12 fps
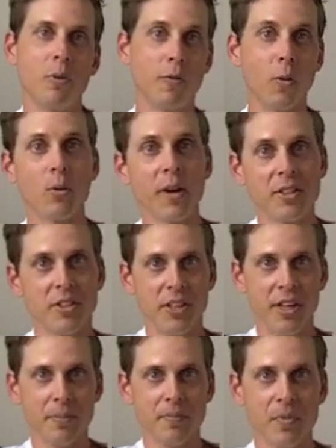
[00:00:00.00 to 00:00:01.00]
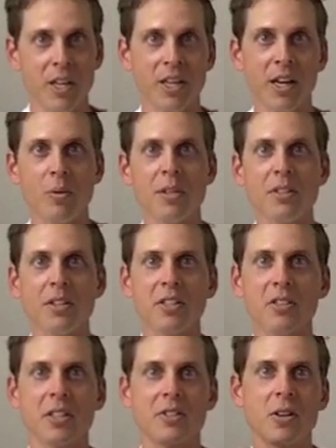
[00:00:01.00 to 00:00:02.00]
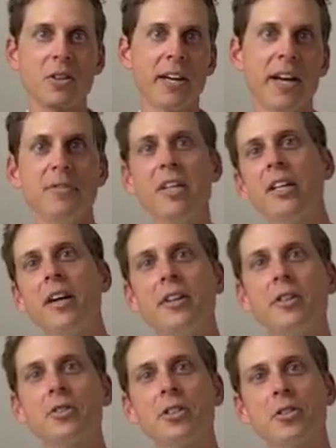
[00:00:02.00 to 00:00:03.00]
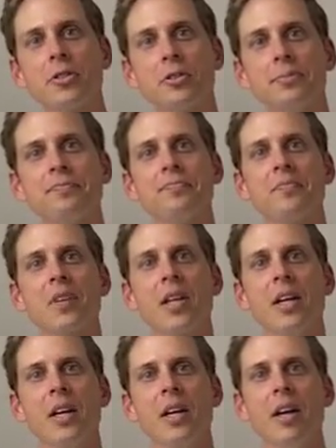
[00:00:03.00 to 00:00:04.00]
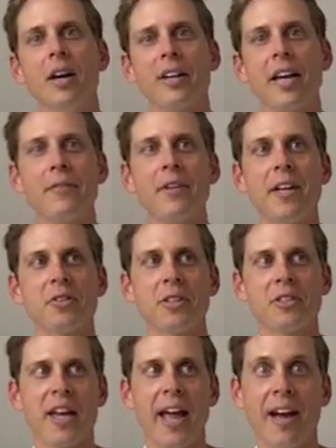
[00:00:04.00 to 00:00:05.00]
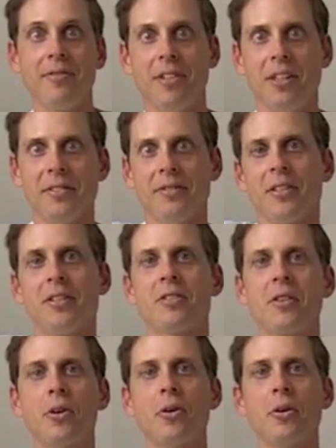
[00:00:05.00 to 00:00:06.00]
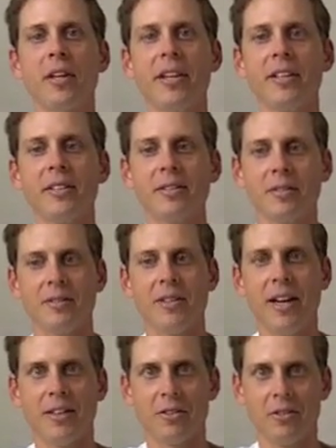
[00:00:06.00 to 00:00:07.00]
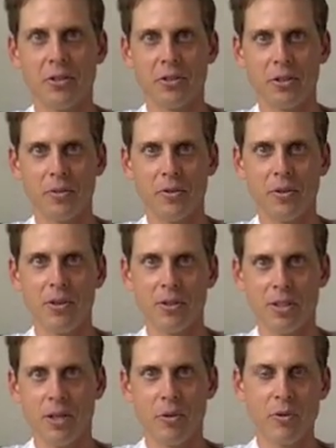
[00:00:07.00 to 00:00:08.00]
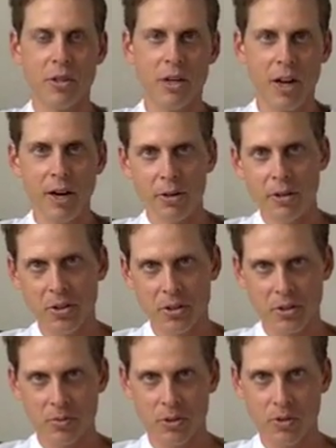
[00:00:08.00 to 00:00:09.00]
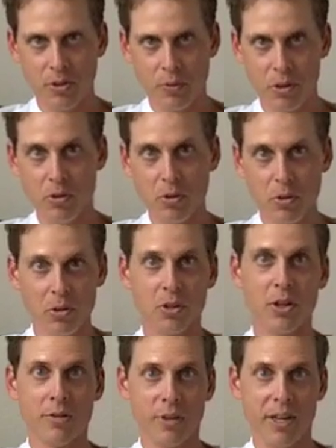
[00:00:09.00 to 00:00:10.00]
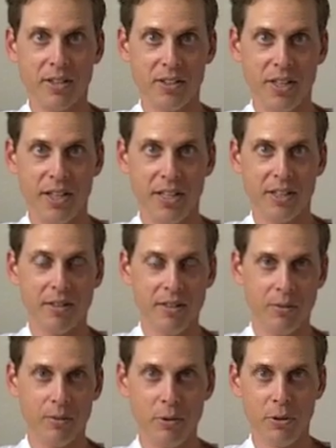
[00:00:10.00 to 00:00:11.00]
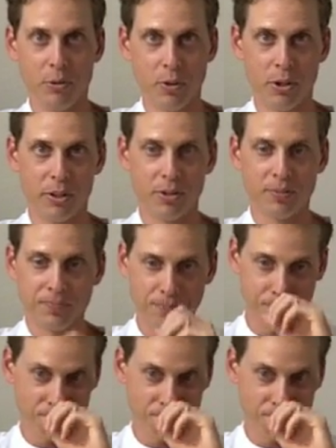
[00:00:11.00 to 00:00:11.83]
before race day. And what that does, it gets all the caffeine out of your system. Caffeine actually has a half-life, so it lasts in your system for a long time. You want it out of your system so that when you use it on race day, it really works.